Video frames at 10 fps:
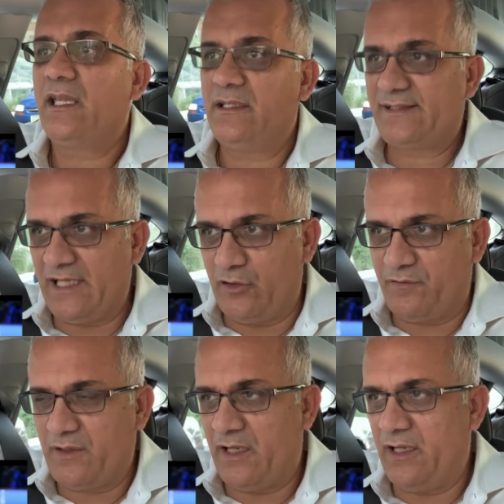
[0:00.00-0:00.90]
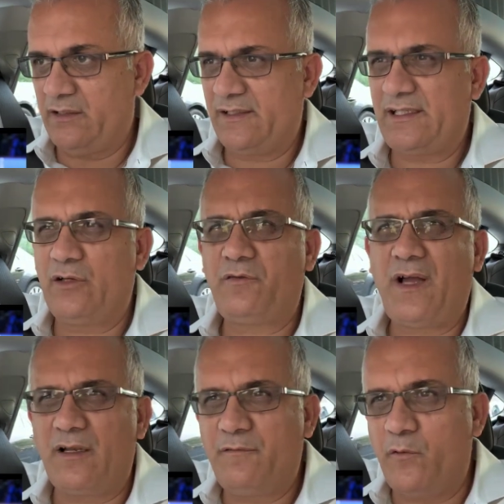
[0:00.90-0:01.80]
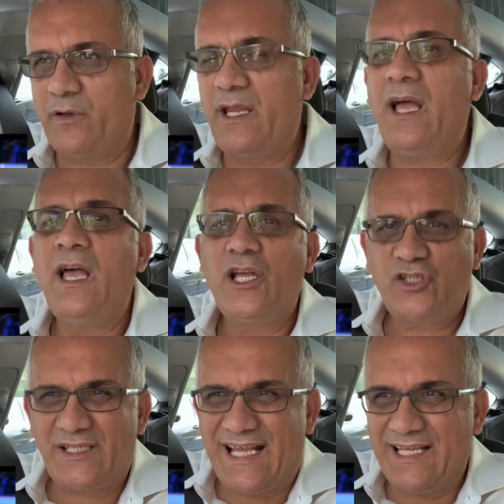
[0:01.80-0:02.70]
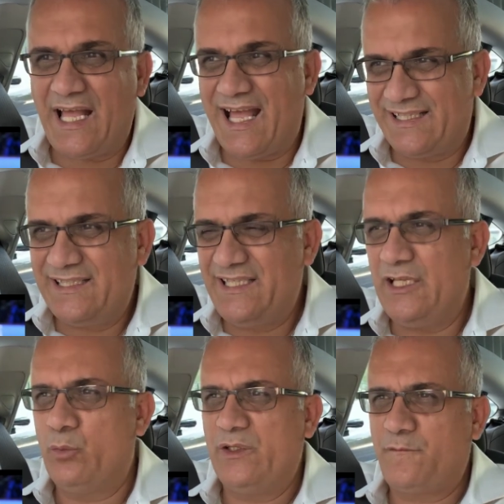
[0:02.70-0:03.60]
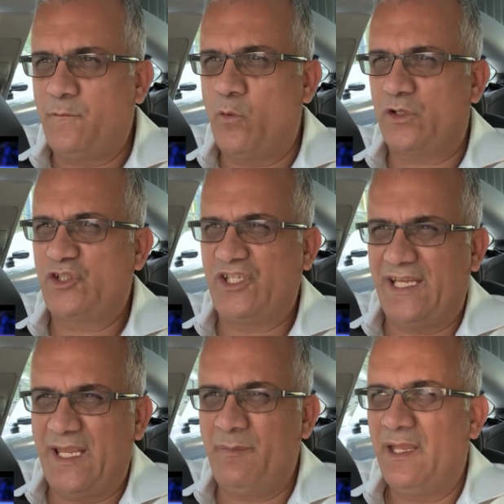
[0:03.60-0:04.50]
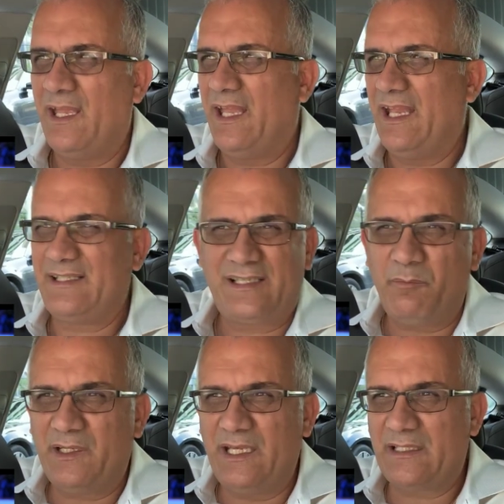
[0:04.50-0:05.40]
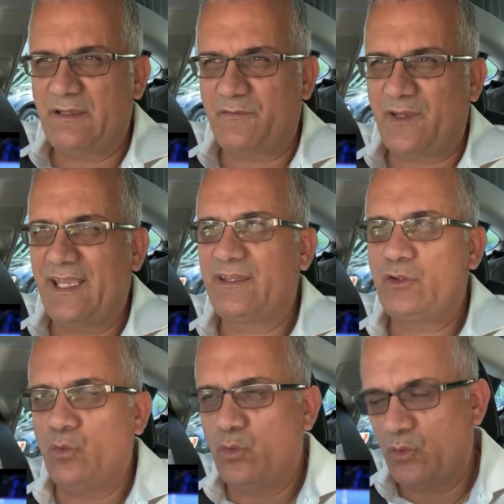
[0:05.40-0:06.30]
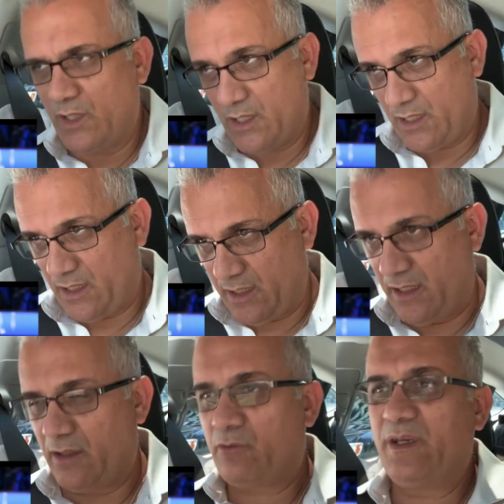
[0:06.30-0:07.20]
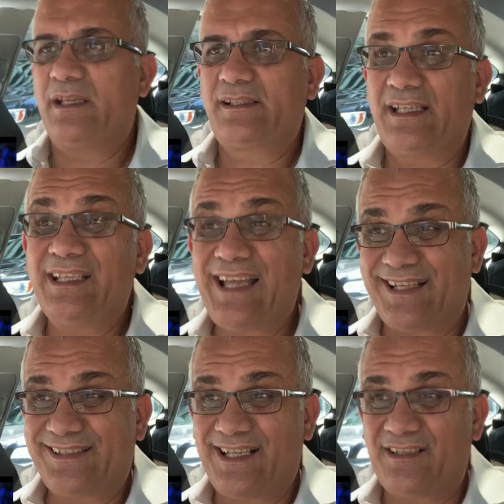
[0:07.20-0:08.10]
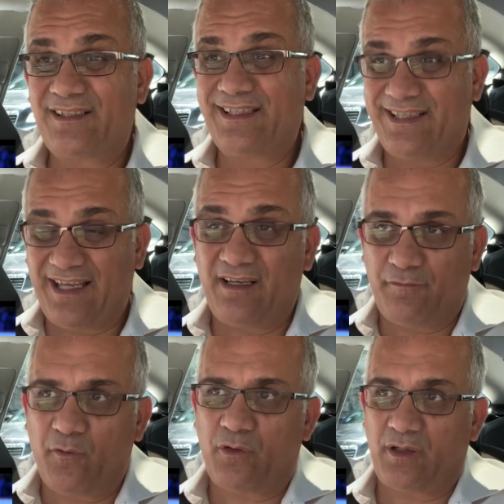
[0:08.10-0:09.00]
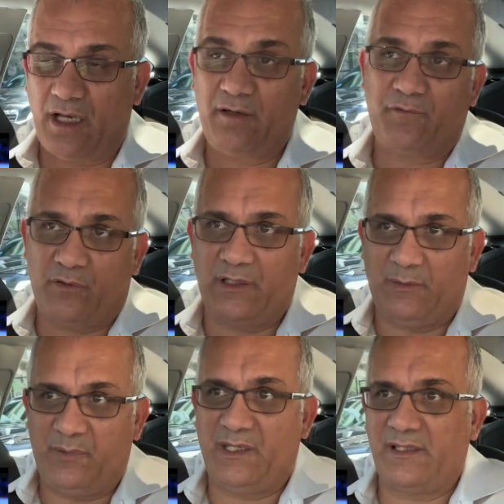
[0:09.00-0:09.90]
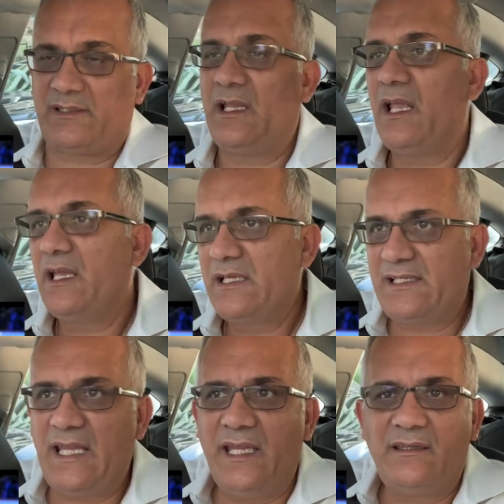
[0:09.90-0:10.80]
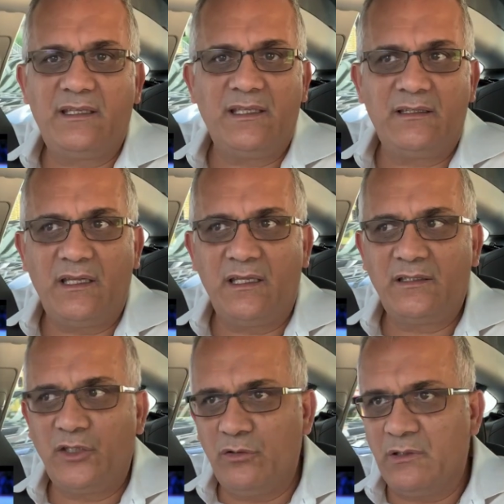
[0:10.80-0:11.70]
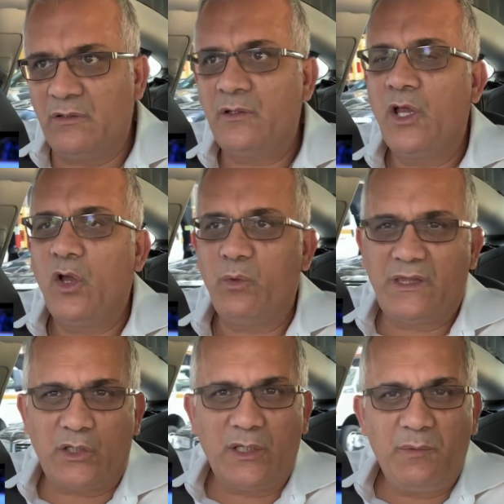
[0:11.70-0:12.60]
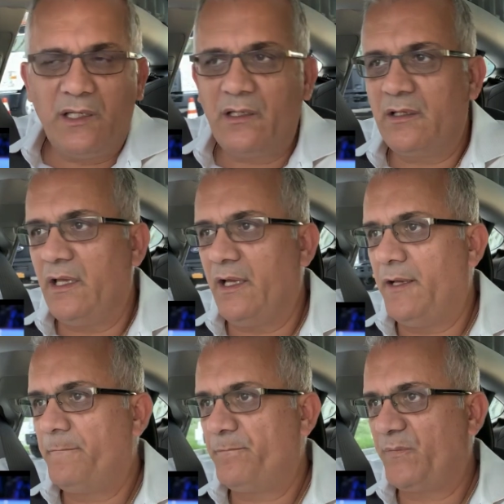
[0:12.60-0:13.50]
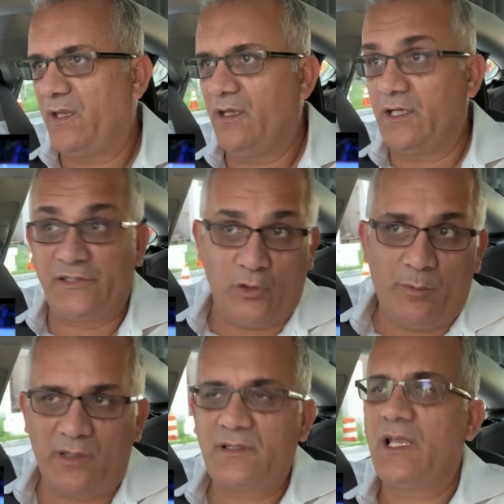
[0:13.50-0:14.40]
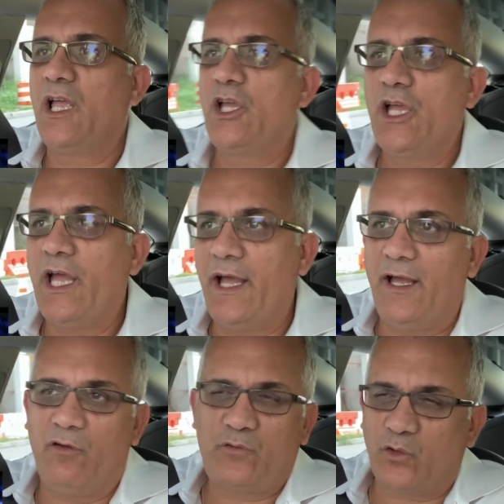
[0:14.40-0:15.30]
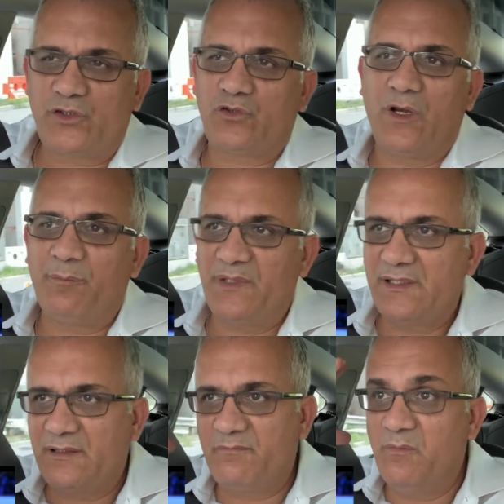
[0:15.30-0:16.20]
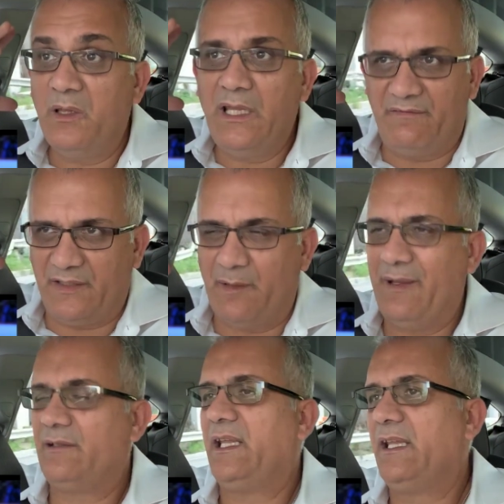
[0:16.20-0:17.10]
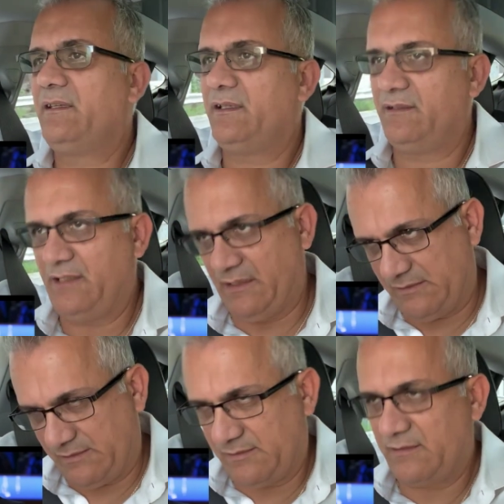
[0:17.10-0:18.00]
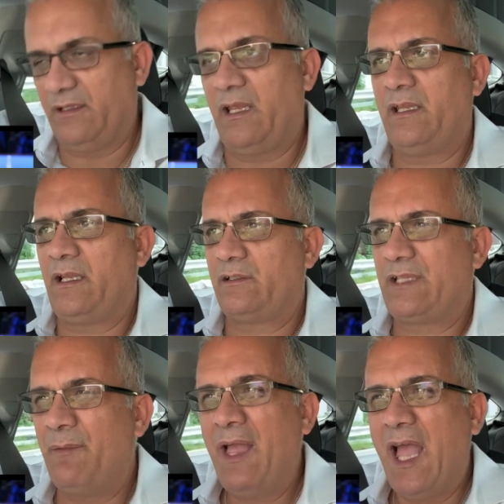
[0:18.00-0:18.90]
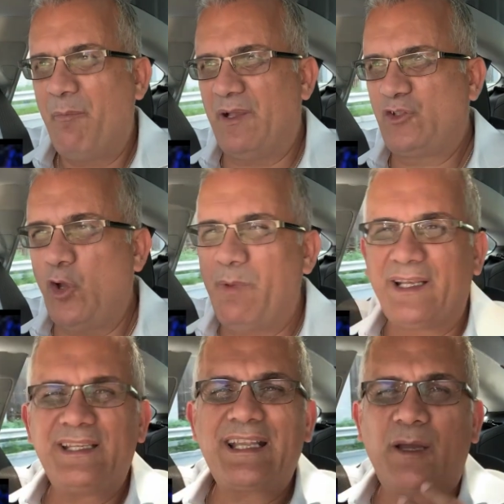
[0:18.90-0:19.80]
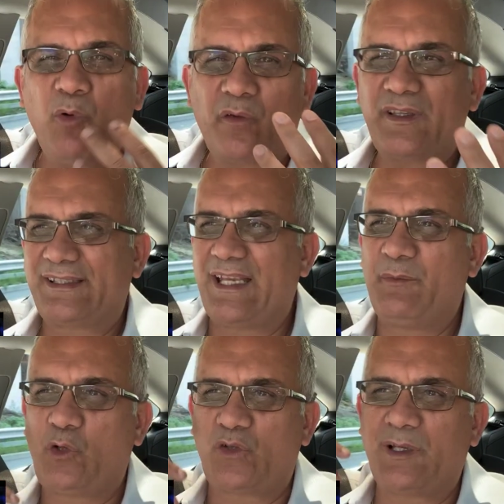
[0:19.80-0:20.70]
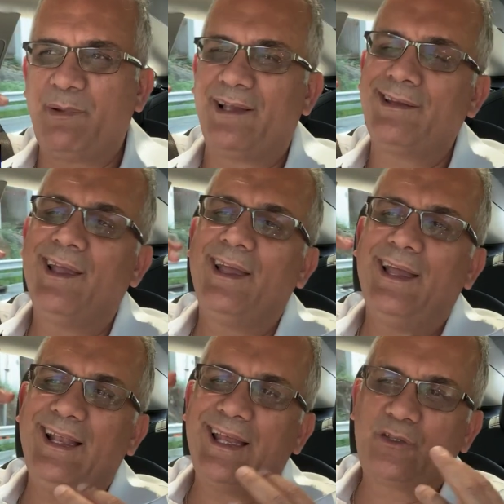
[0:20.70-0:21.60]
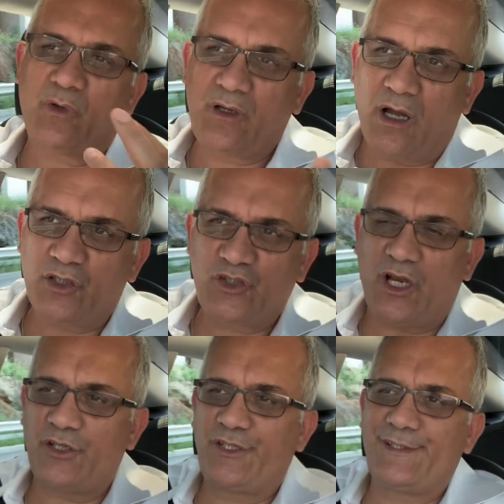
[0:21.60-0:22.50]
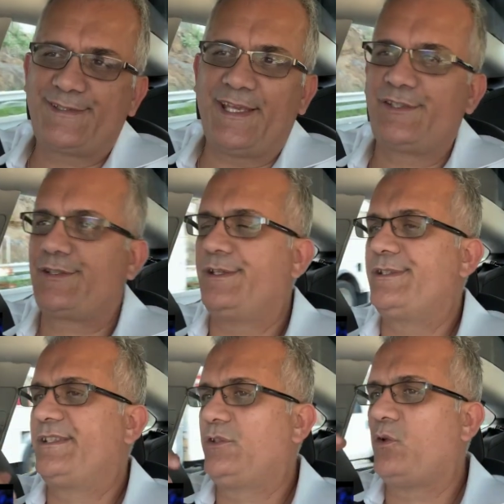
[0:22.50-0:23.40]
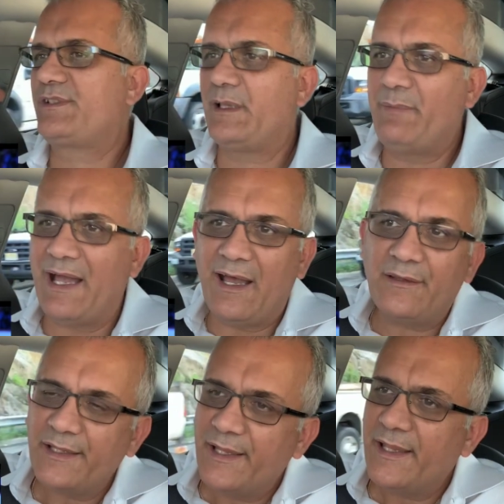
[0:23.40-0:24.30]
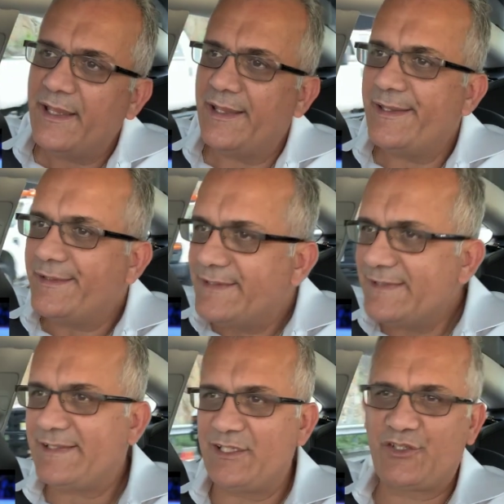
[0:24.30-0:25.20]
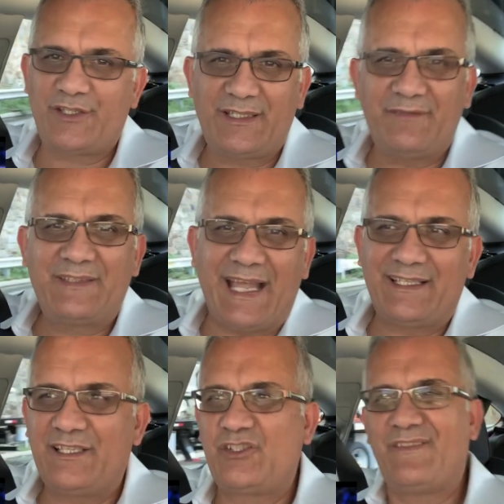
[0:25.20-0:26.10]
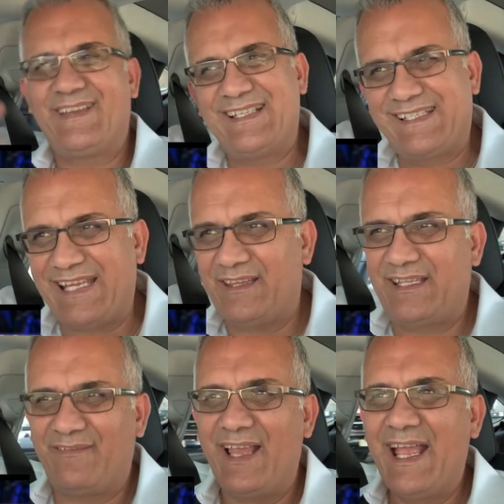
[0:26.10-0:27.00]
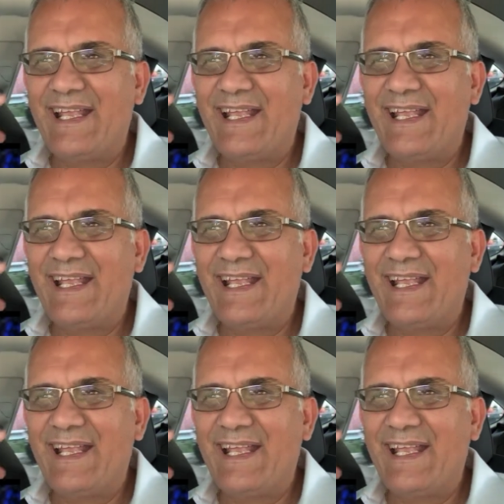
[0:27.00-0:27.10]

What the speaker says: The state of California just had a deal with Ford, GM, and somebody else, I forget, to reinstate that standard in California, the biggest state in the union, with 30 million consumers. Of course, Trump is livid about that, and that's another time. But Joe Biden is like more of the same. He talks about electric car charging stations. He talks about this initiative, that initiative, incentive.